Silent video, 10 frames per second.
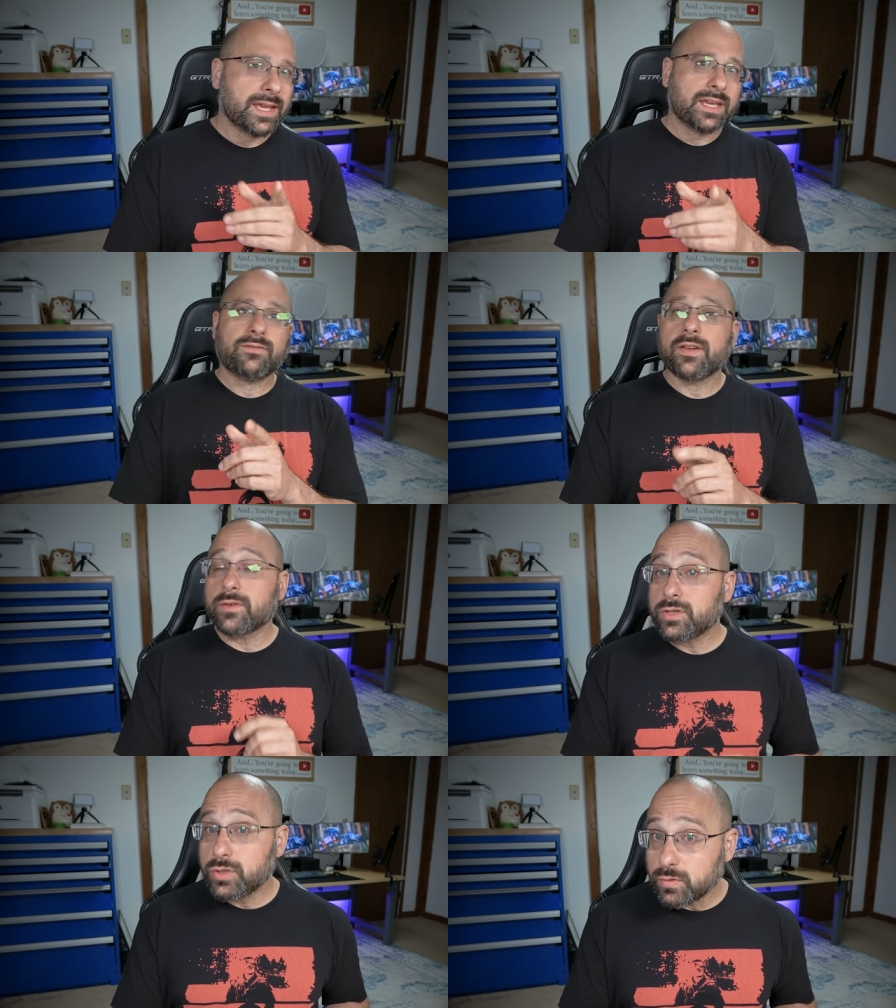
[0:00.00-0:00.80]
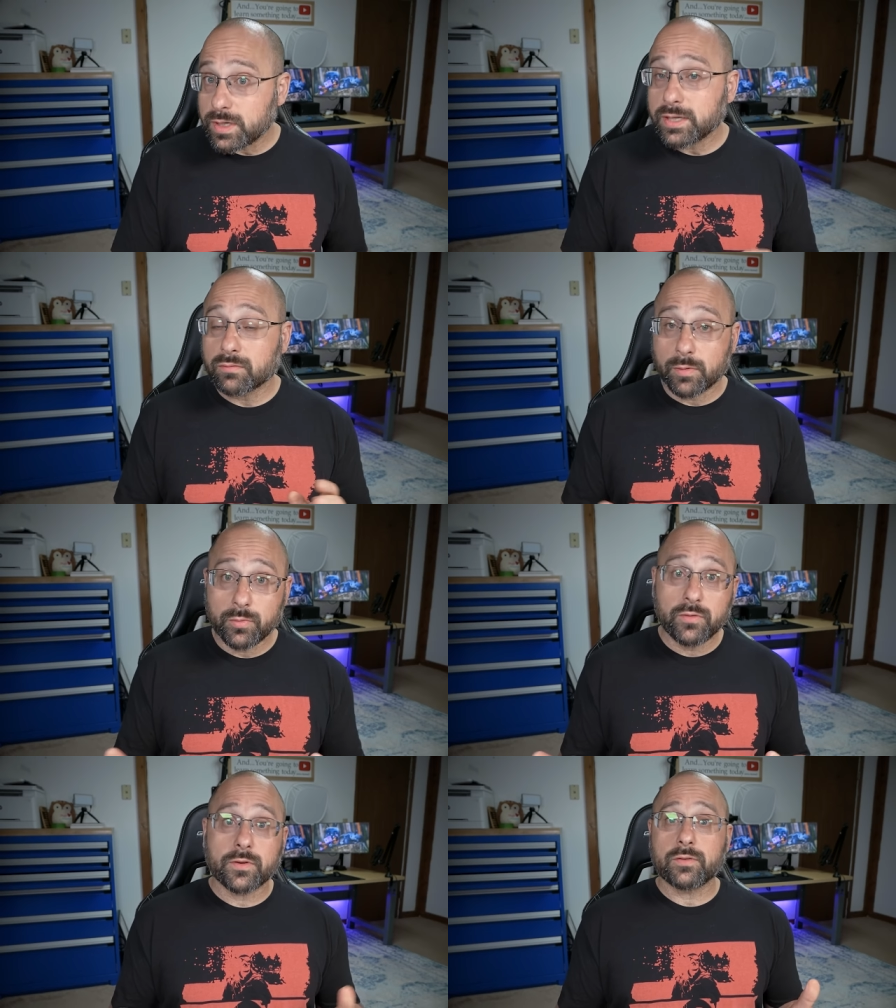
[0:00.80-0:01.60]
If you ever do need to
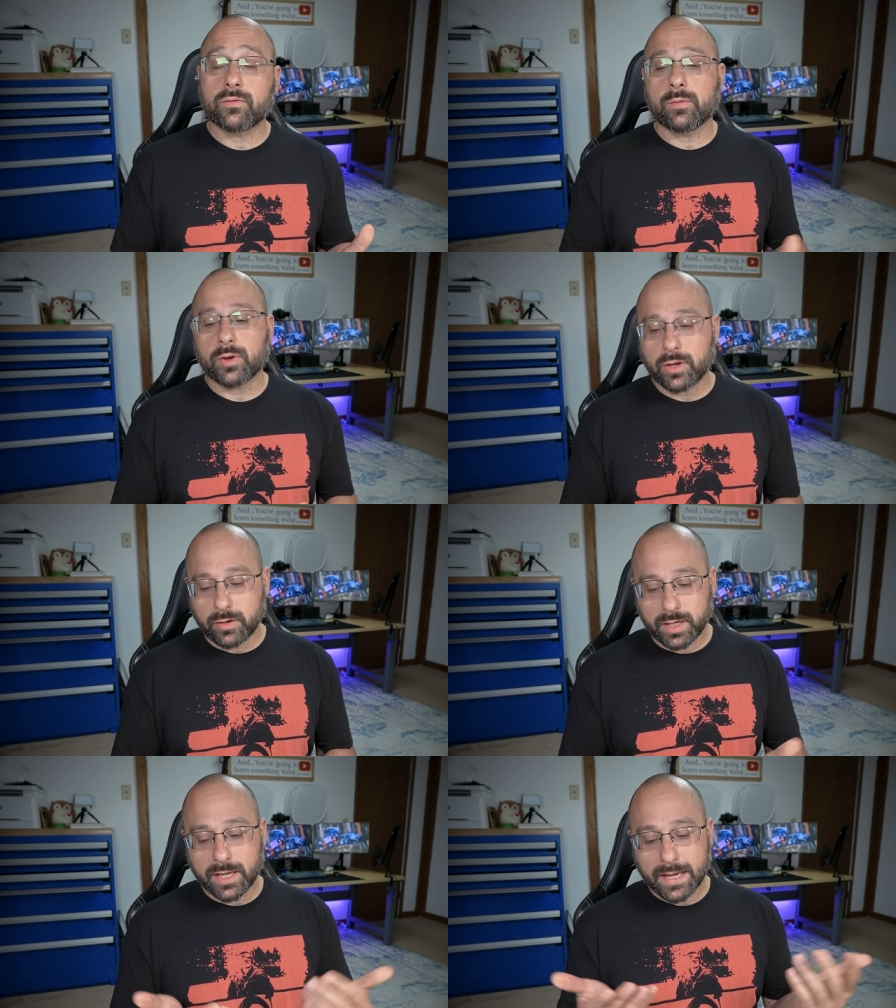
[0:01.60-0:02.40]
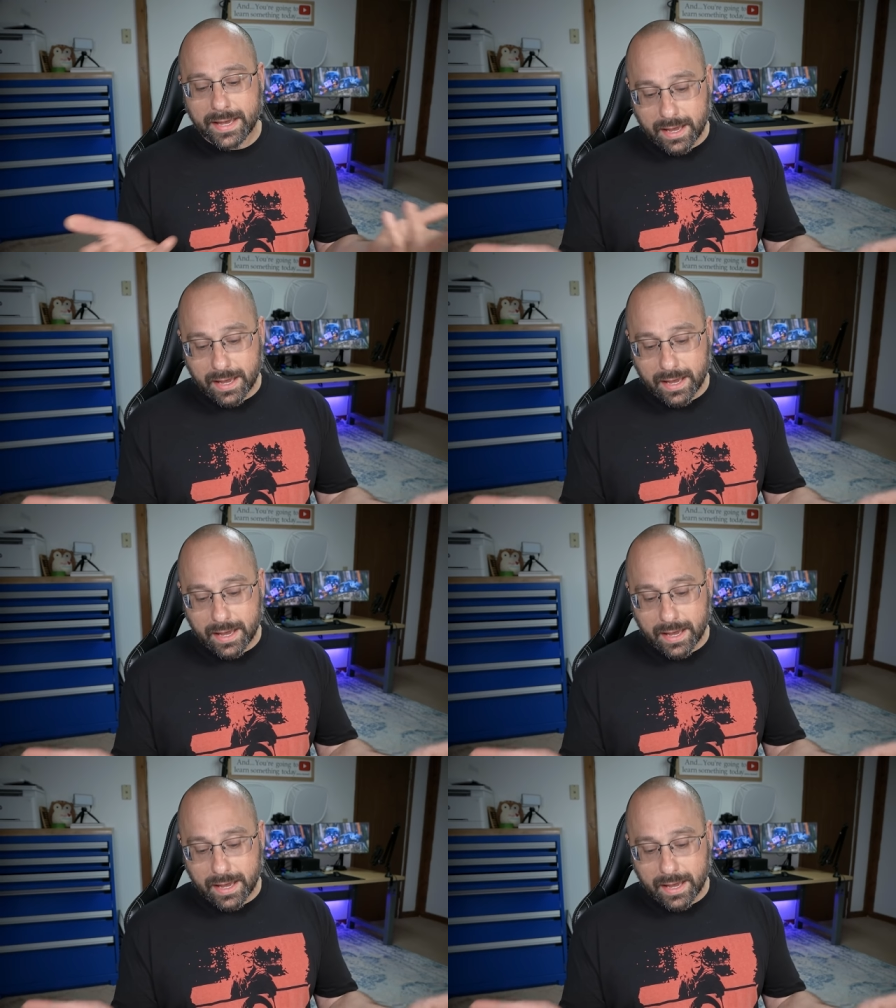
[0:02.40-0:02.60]
remove conformal coating,